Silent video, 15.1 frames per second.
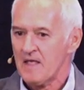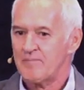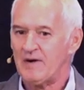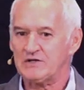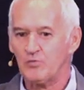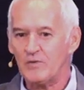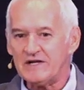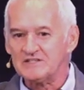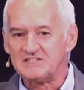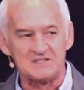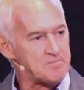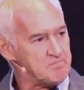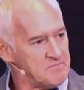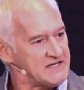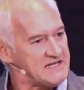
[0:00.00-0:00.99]
But we are
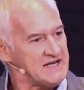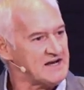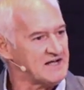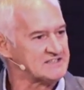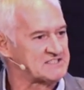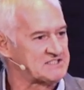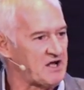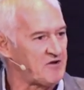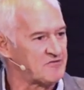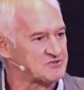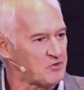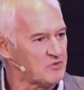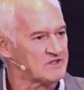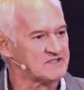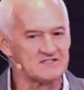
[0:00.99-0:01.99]
submitting
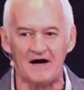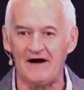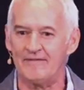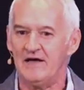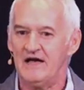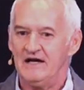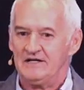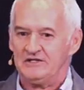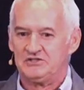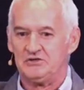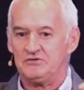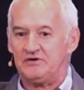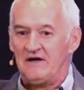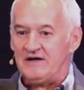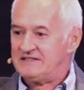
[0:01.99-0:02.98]
ourselves all the time
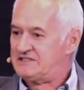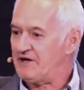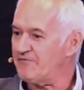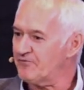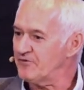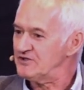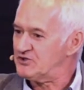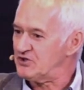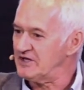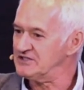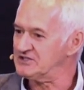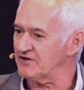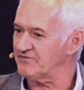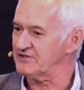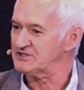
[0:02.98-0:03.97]
to different
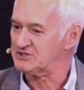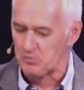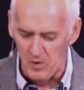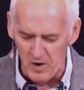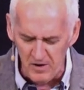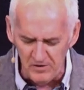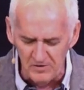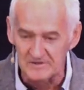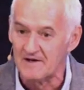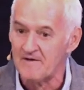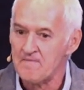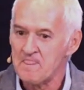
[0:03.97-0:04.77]
things of this world.